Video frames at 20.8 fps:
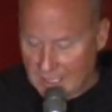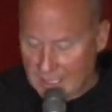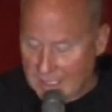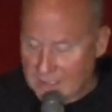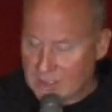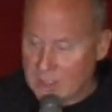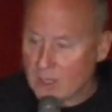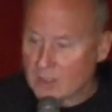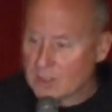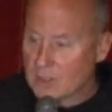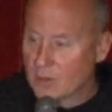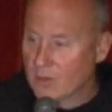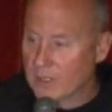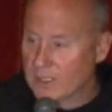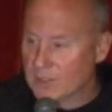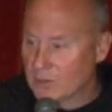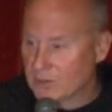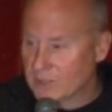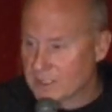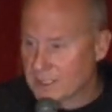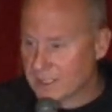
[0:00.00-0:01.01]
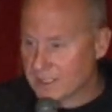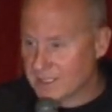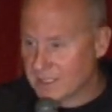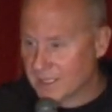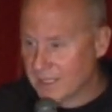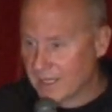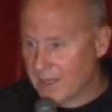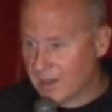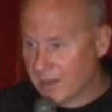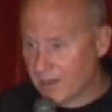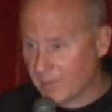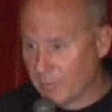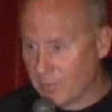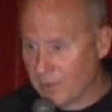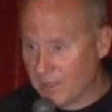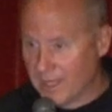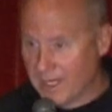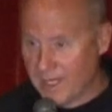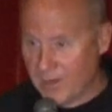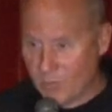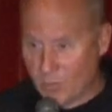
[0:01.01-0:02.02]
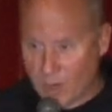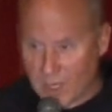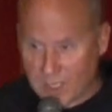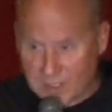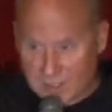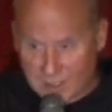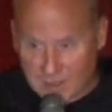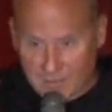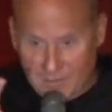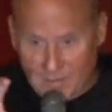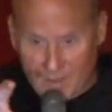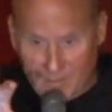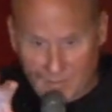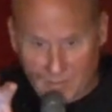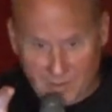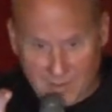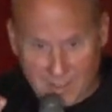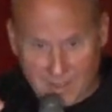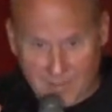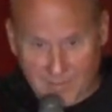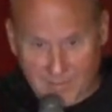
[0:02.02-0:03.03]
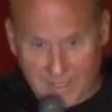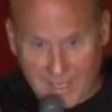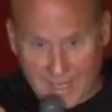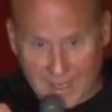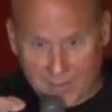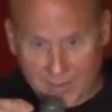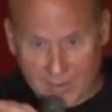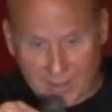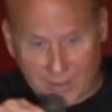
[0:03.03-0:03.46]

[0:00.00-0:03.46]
It's also interesting sitting on a plane watching people come down,